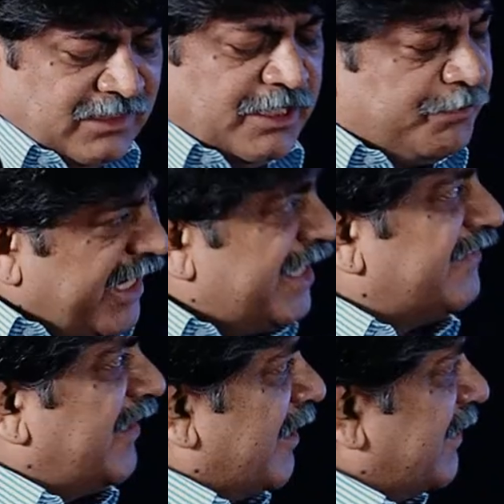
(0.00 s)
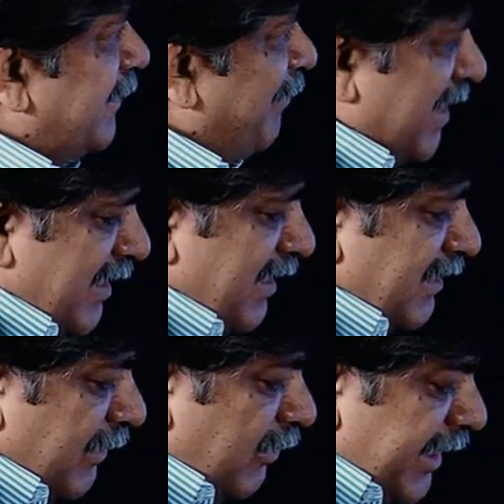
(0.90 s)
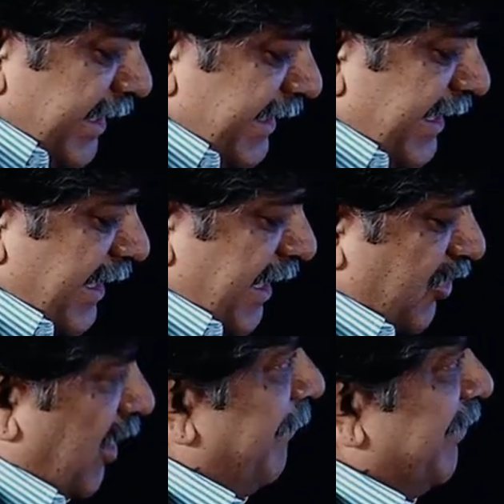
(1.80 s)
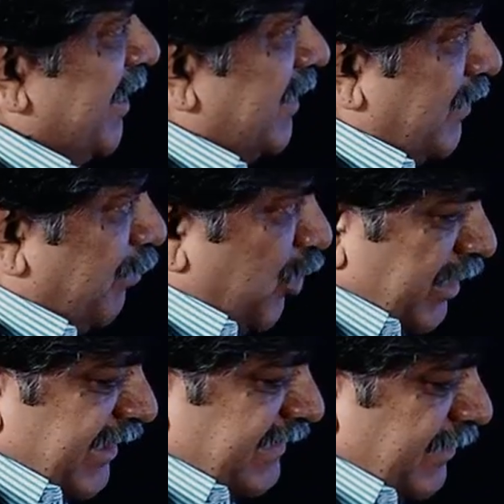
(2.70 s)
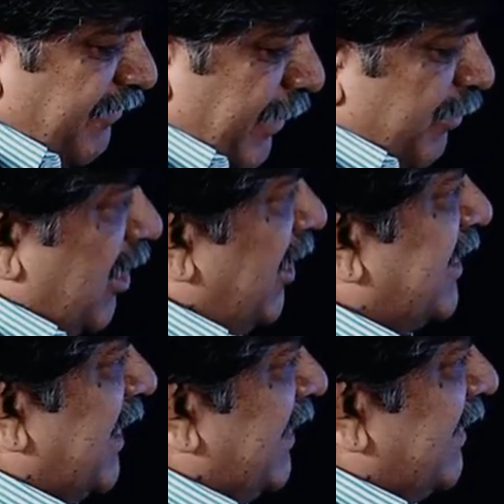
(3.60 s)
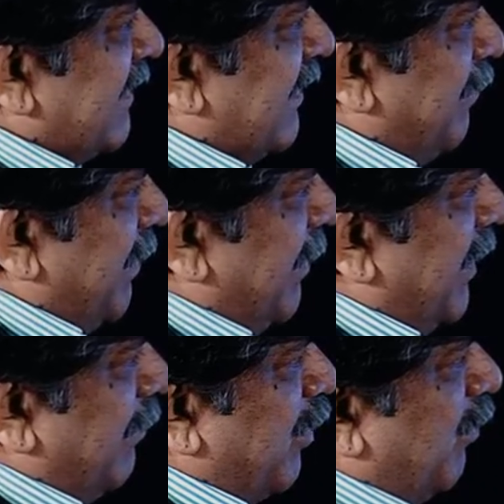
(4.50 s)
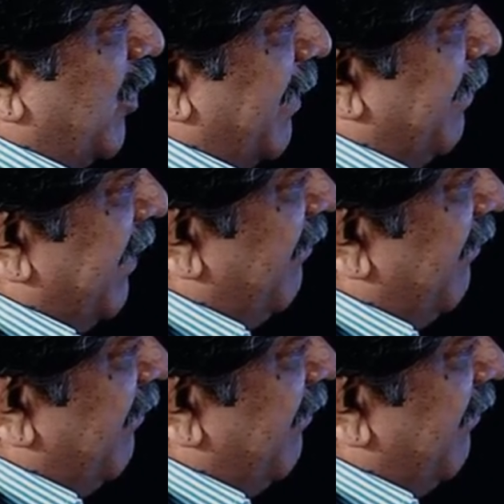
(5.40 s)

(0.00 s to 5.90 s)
the brain disorders. So look at here actually. So both these uh, pharmacological agents, it may be the bromocriptine